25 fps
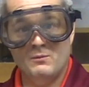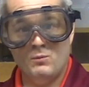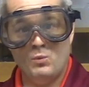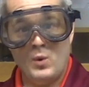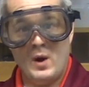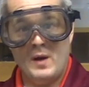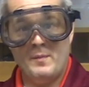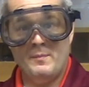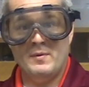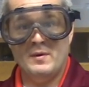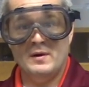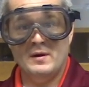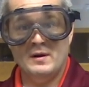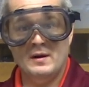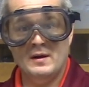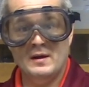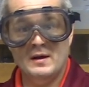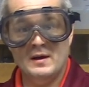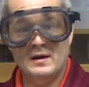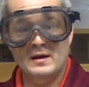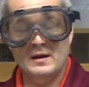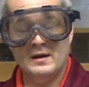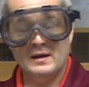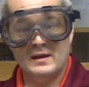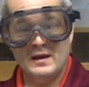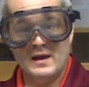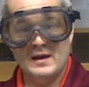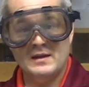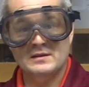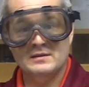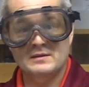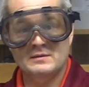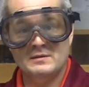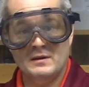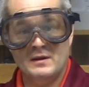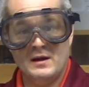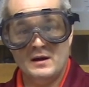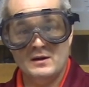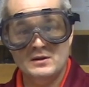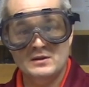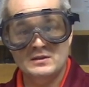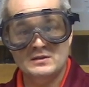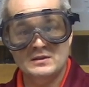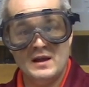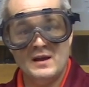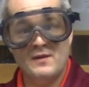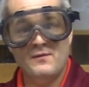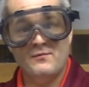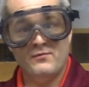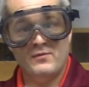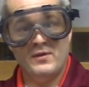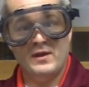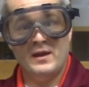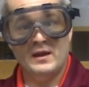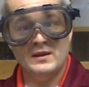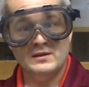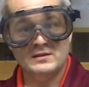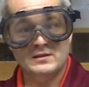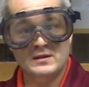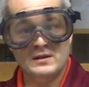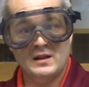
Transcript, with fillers: weapon against unsafe things